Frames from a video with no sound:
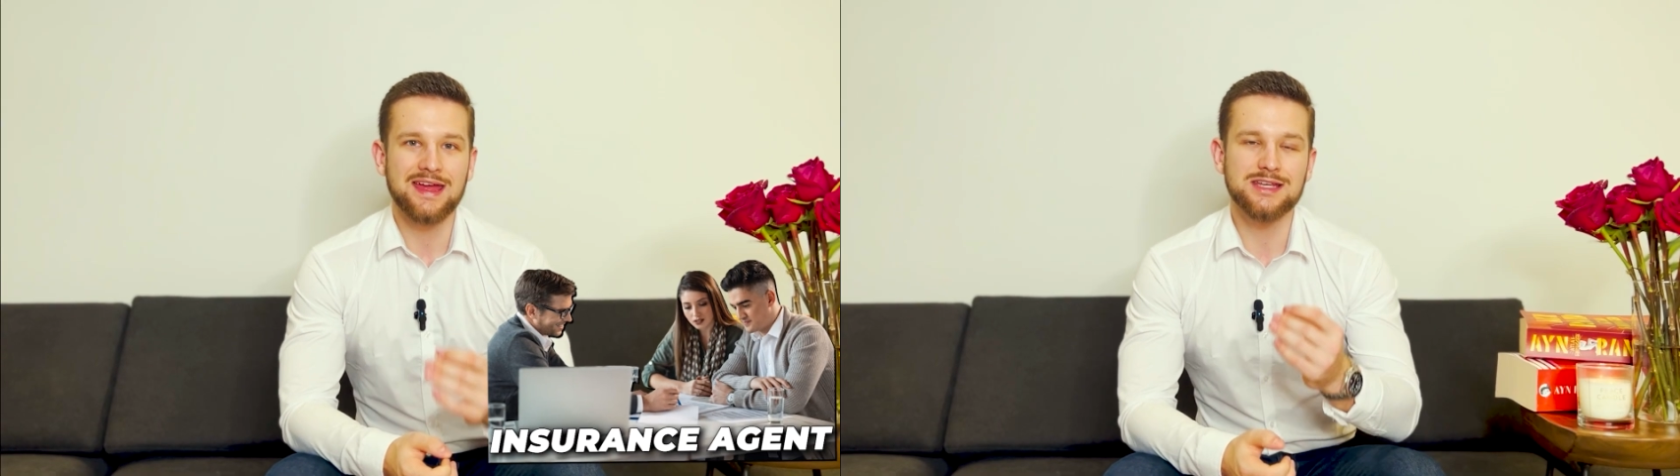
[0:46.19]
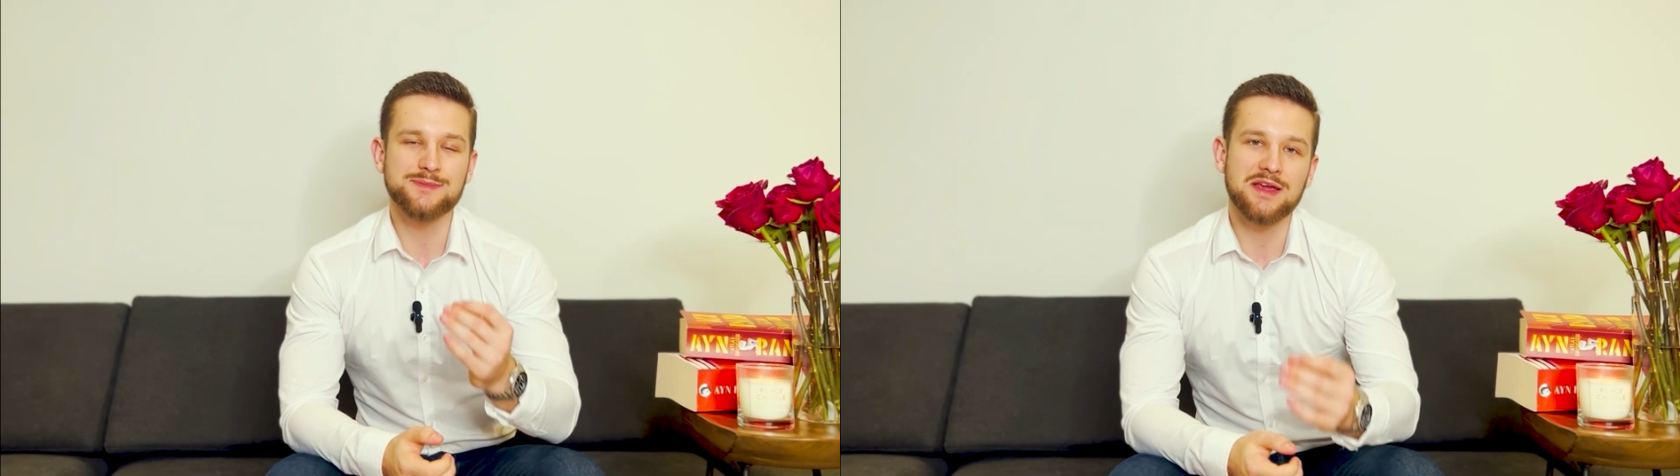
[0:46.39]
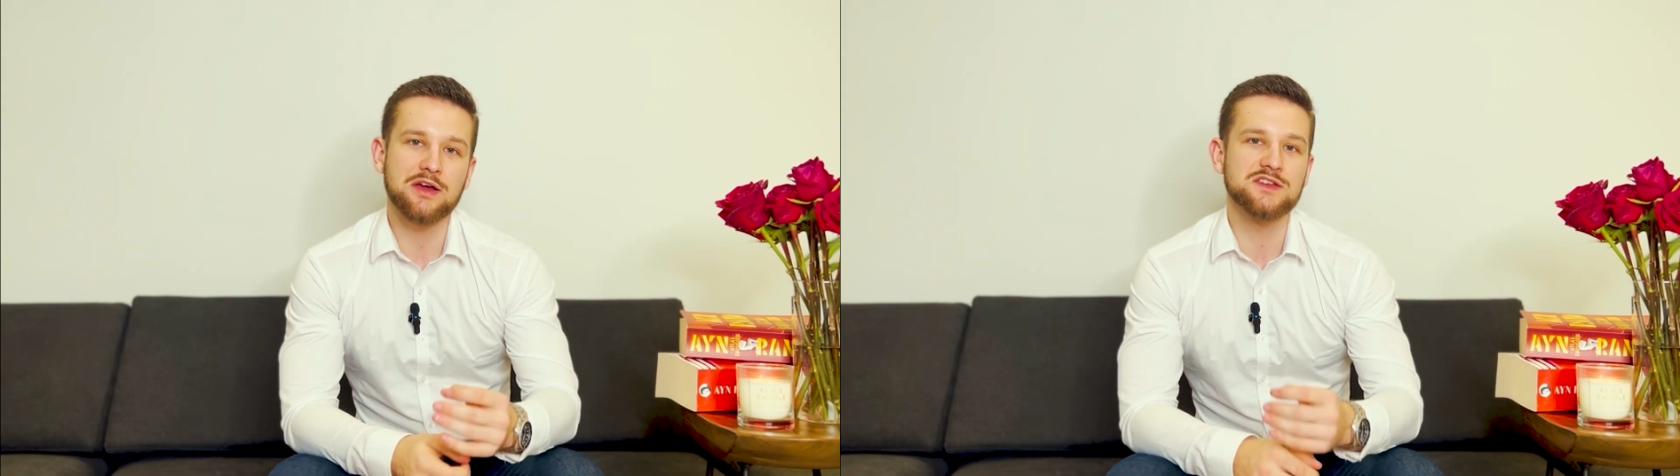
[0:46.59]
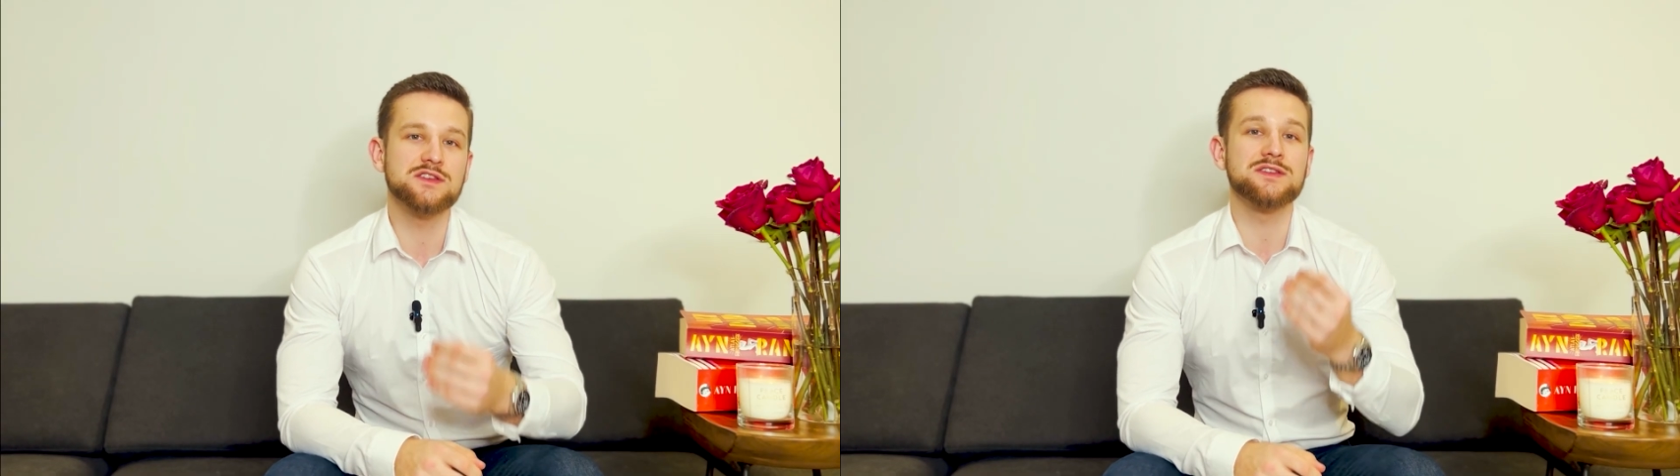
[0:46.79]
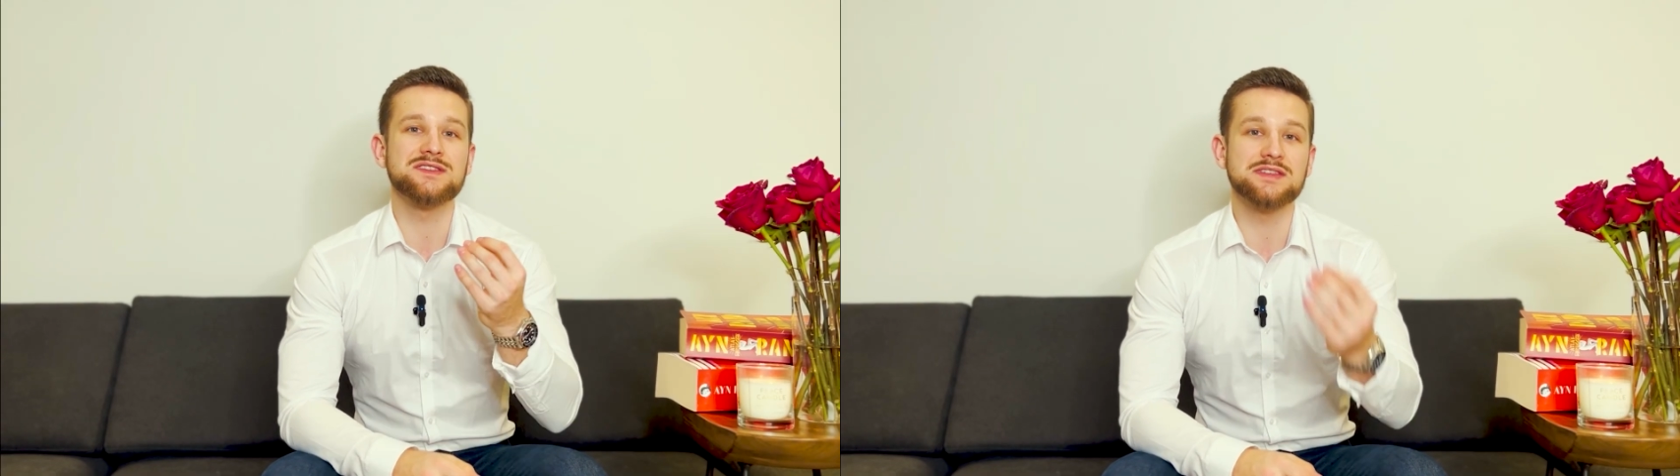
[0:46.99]
is because
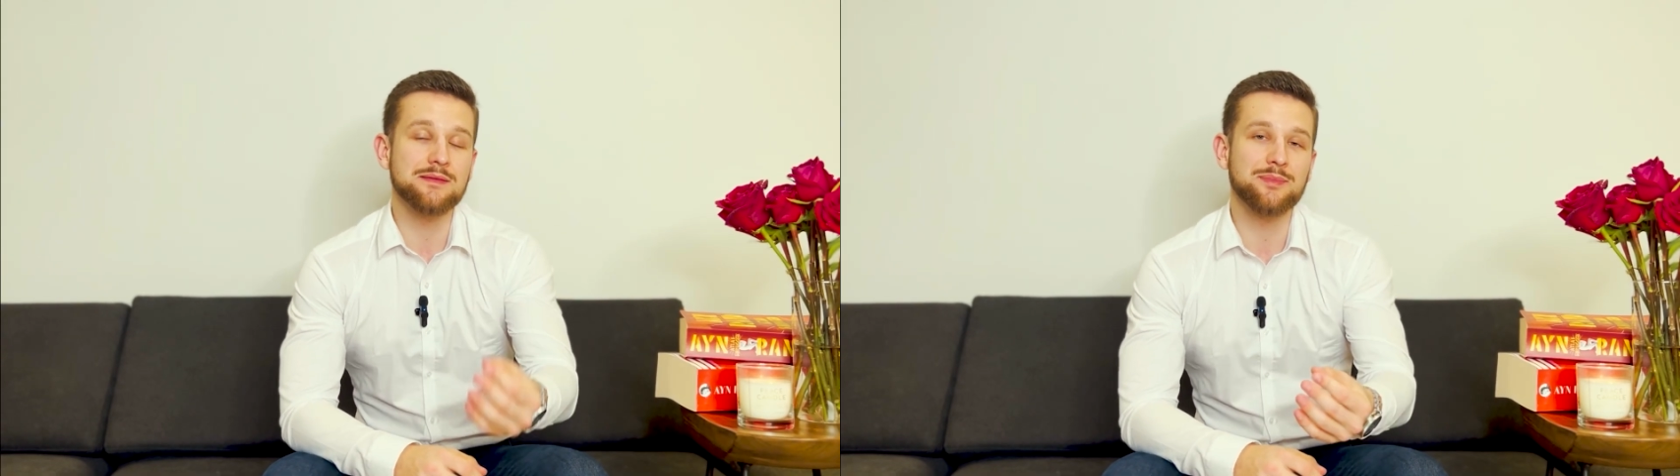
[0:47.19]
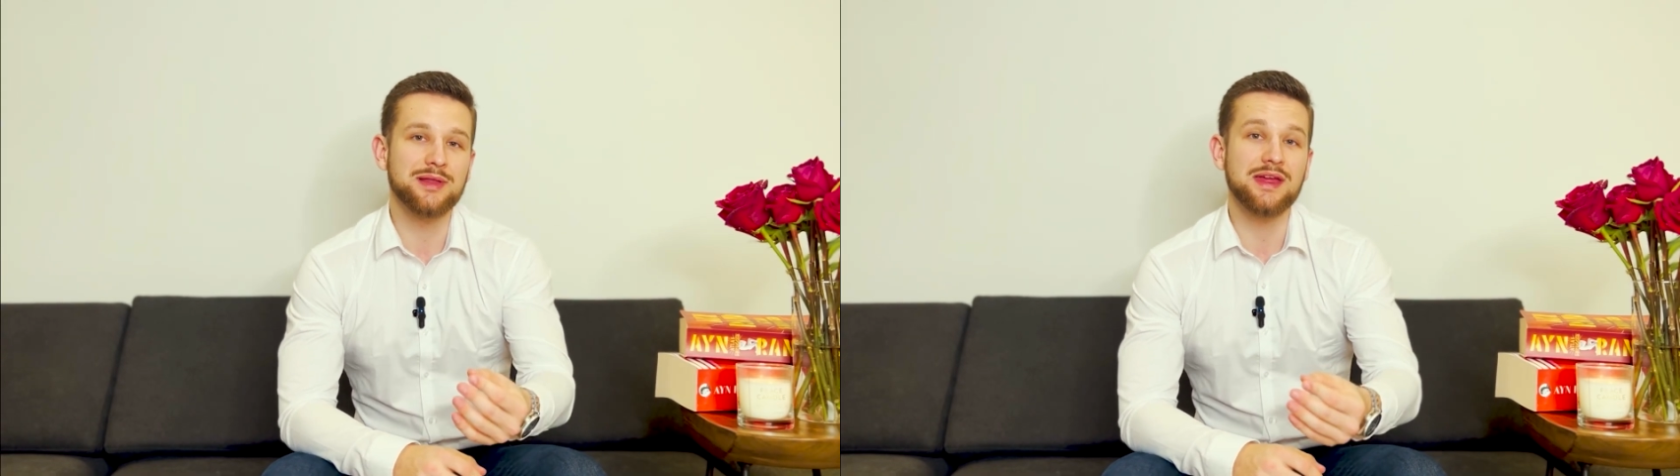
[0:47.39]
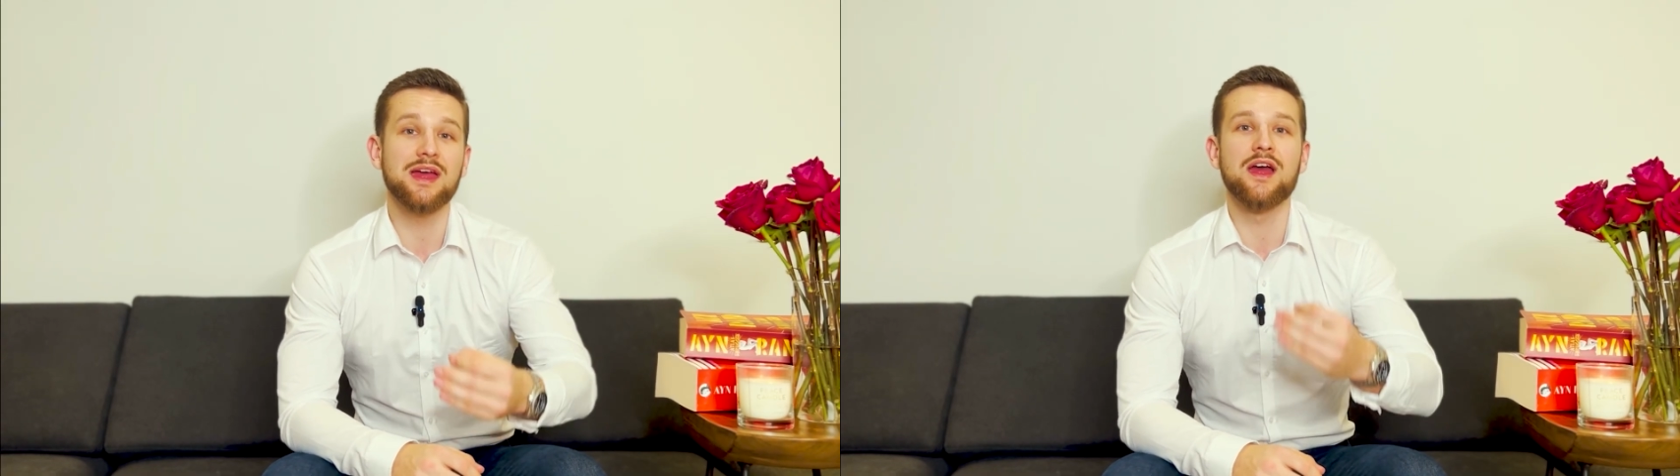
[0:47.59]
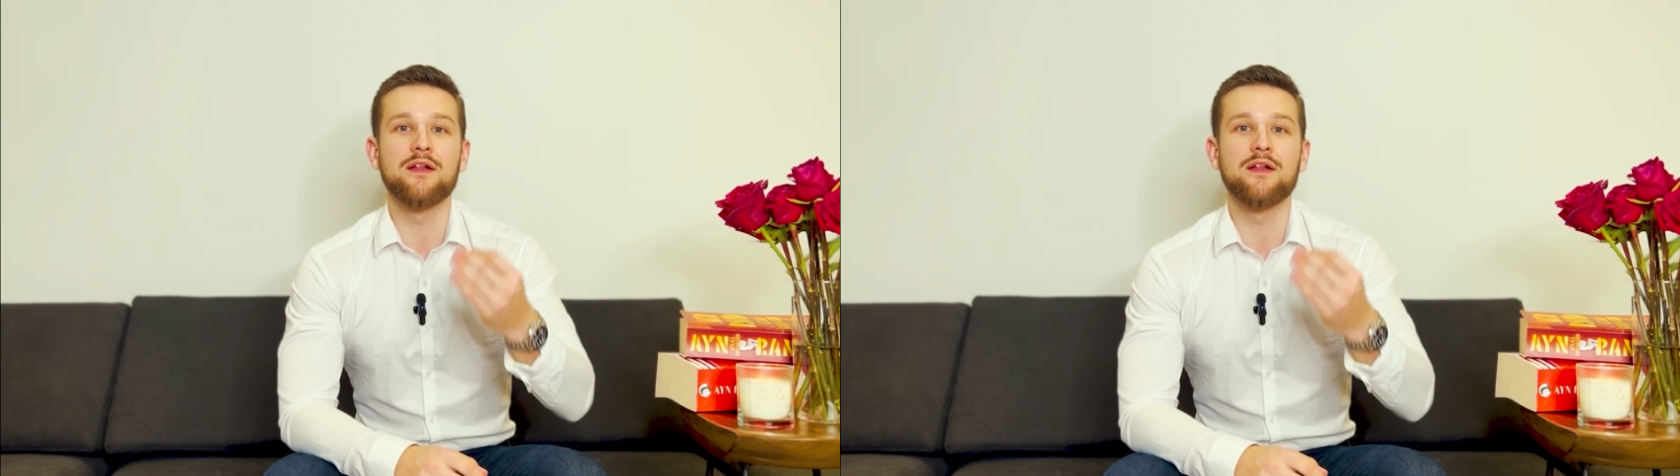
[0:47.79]
you simply